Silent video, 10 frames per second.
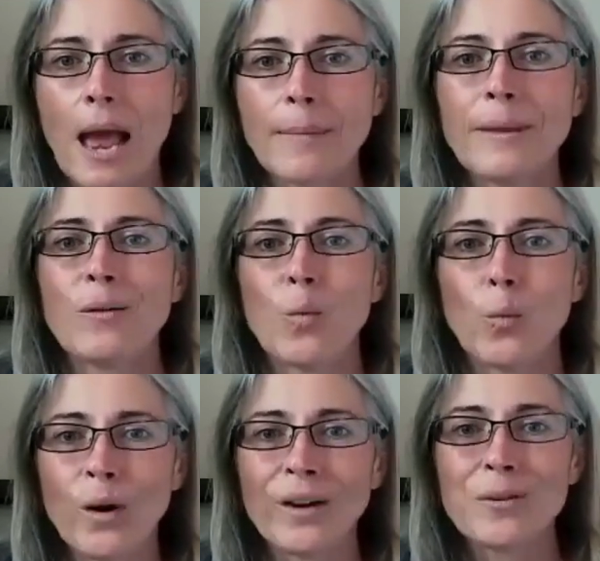
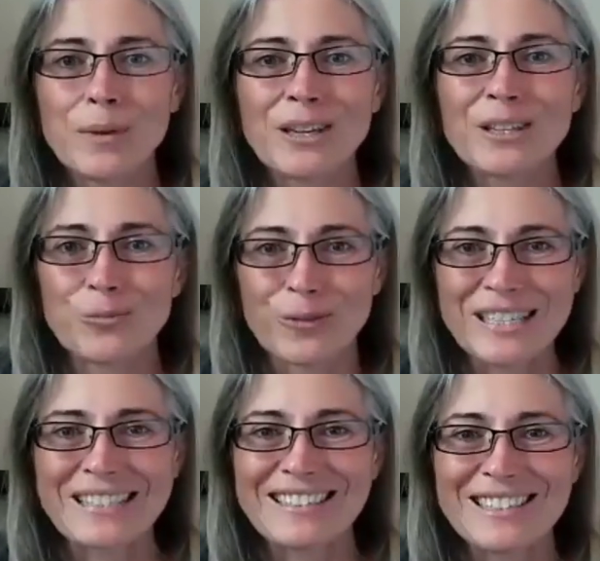one of the biggest
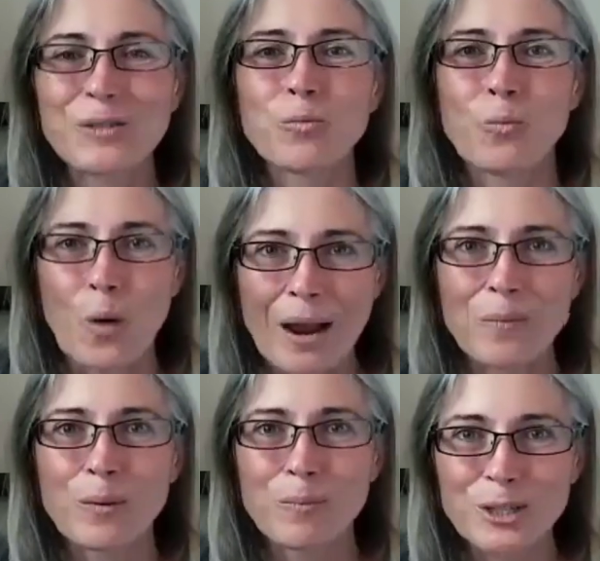reasons
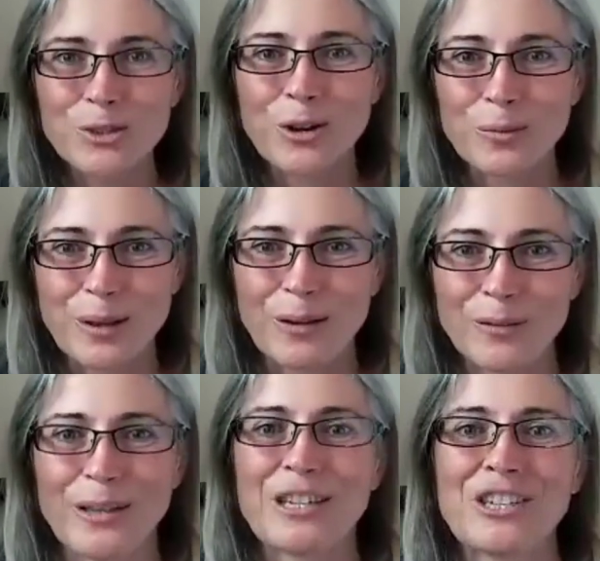why women struggle with
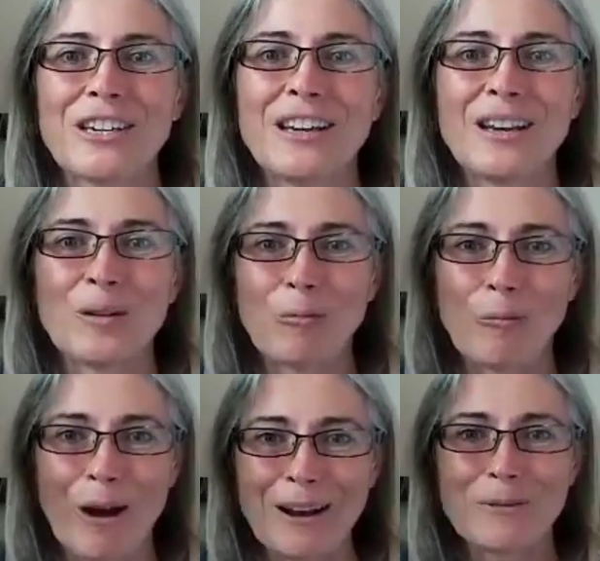ovulation
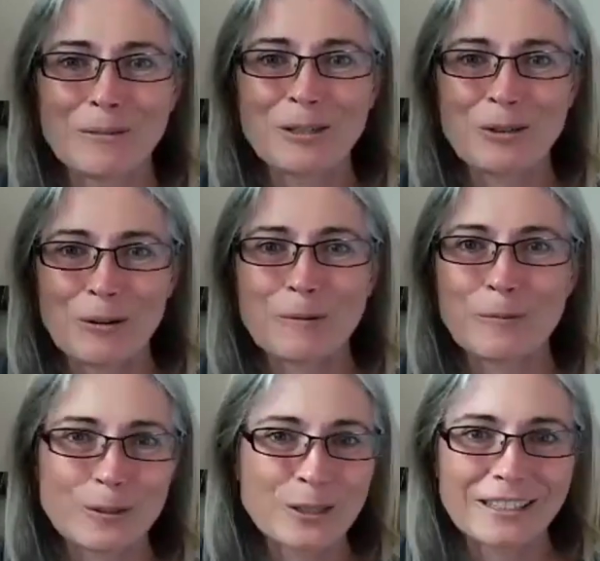and why women
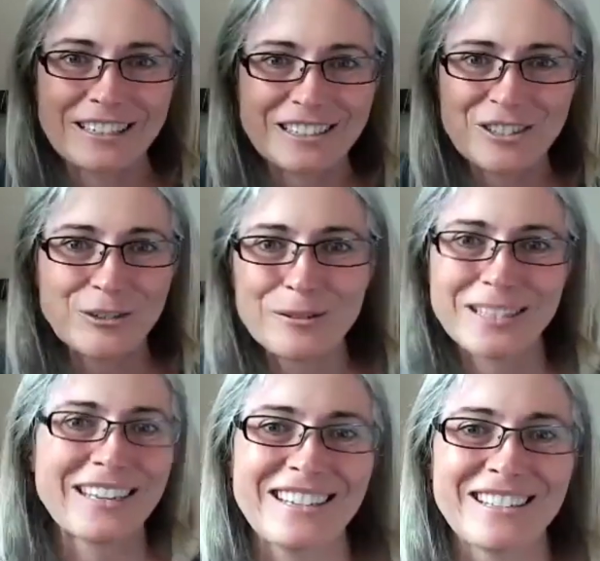struggle with fertility
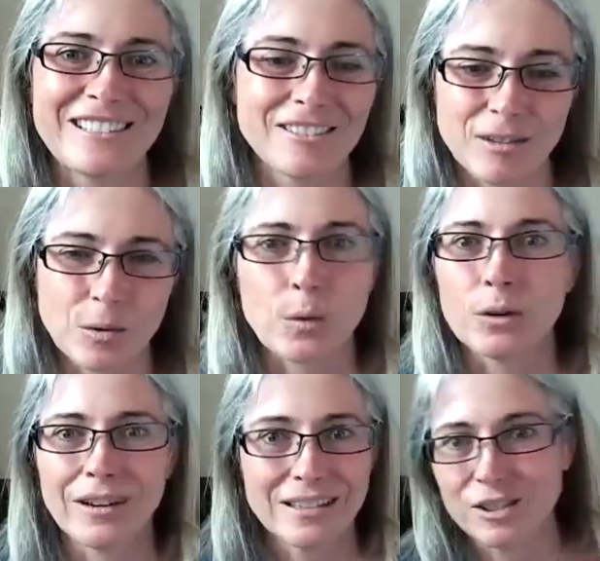issues is
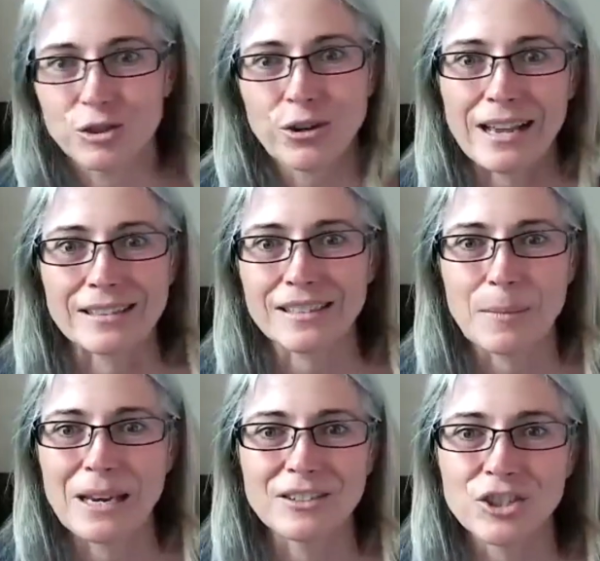
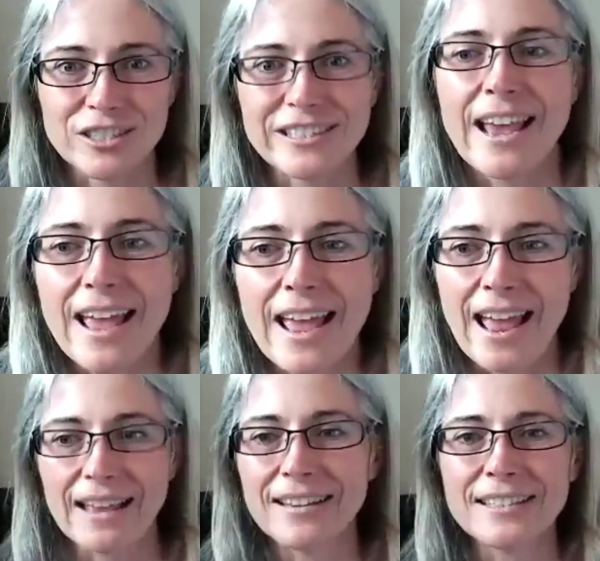stress. Just
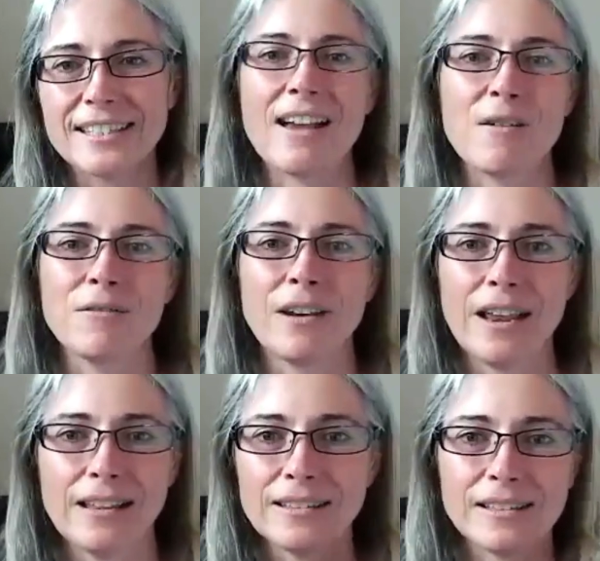hands
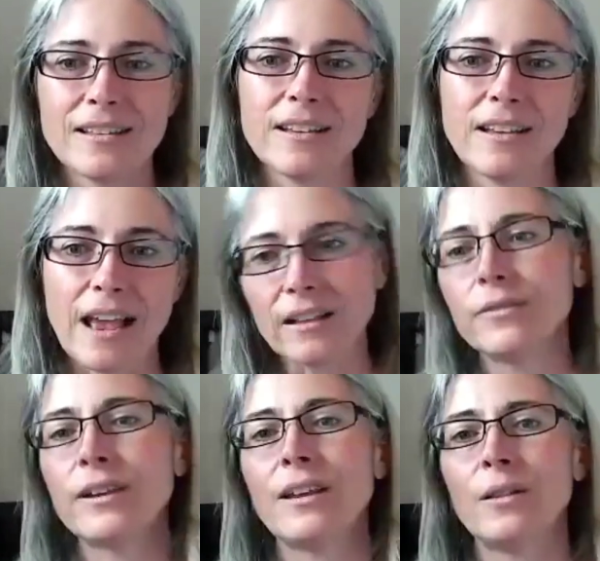down, it's the
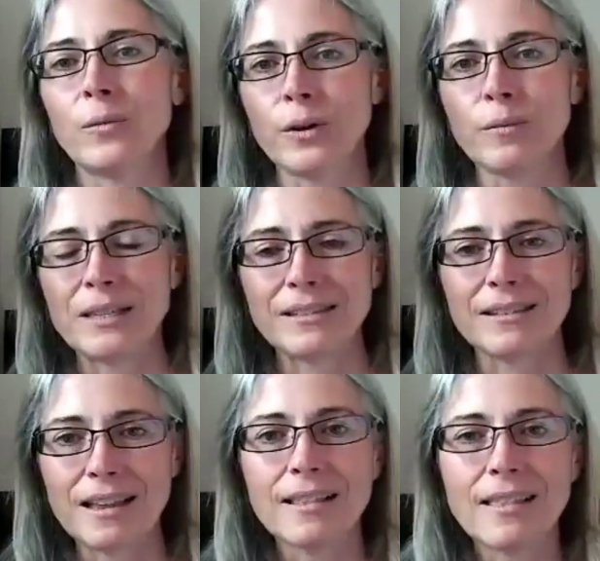elephant in the room. It's
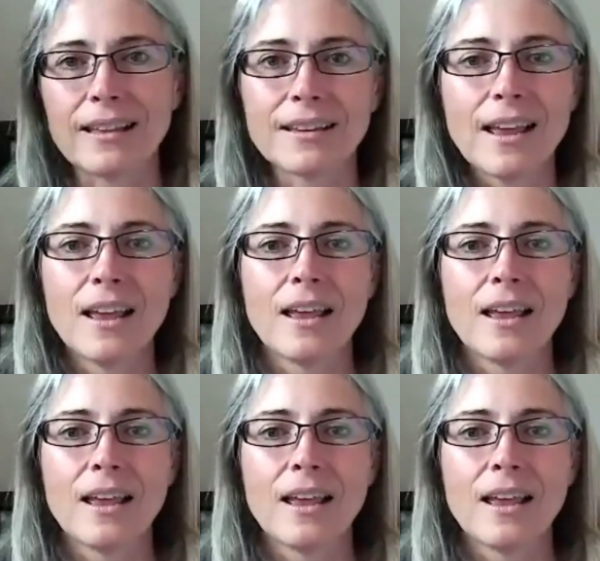the thing that,